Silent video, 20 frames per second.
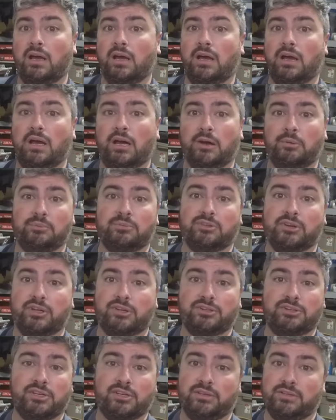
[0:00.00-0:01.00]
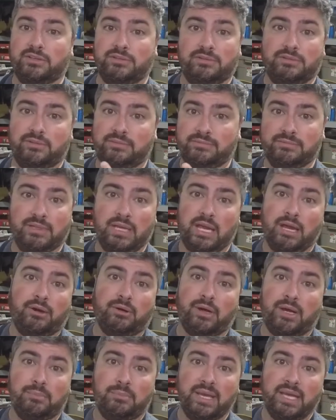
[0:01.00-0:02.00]
Um, it's going to tell you
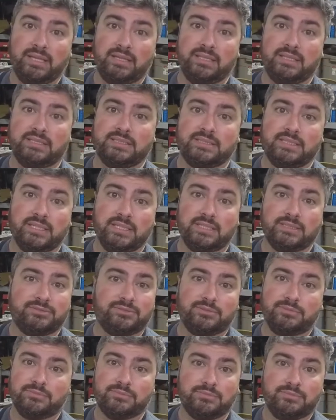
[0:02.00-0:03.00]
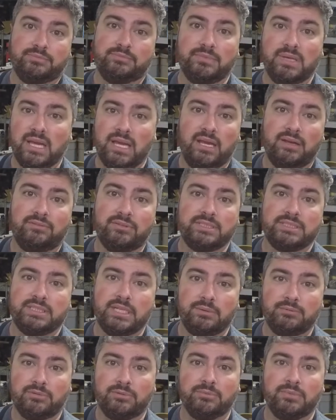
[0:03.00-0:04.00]
how I make these things from every
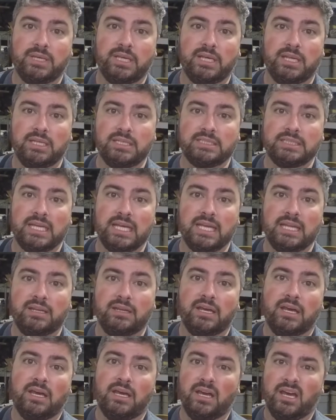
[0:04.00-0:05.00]
step from beginning to end.